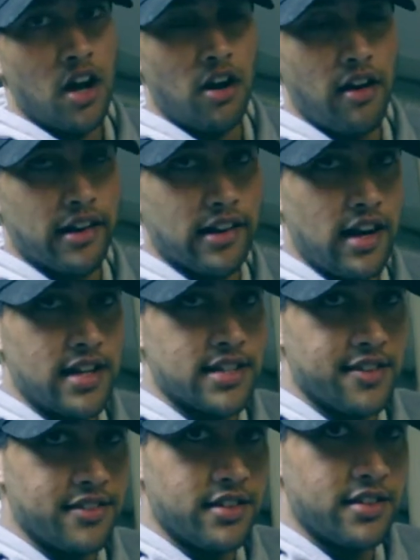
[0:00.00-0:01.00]
Alright guys,
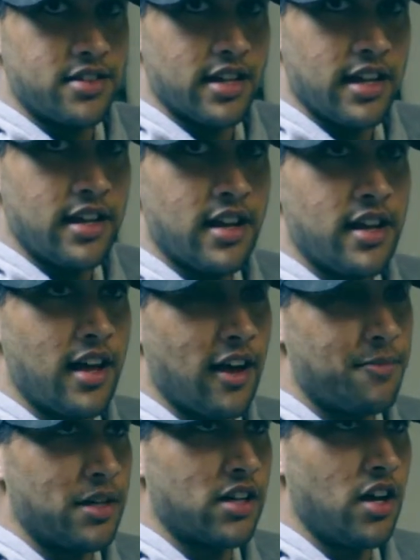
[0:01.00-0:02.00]
as you've seen,
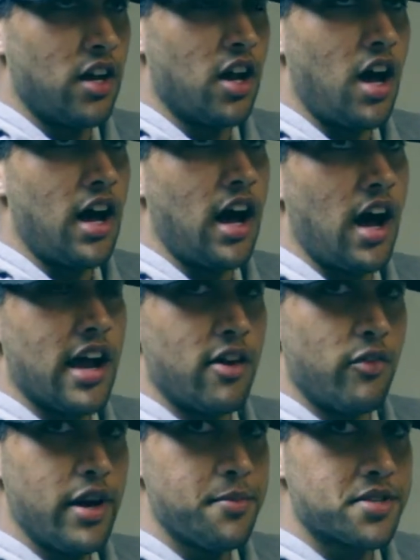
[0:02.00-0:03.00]
I've been going a lot
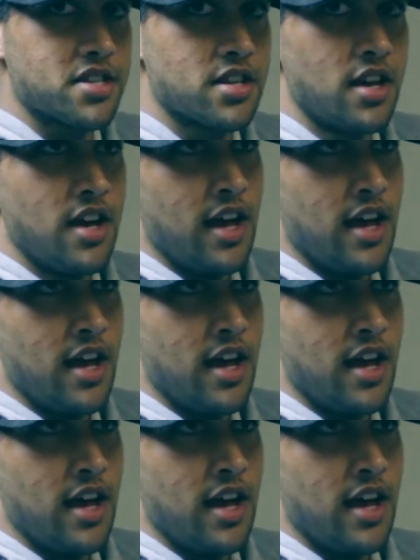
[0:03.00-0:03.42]
higher reps.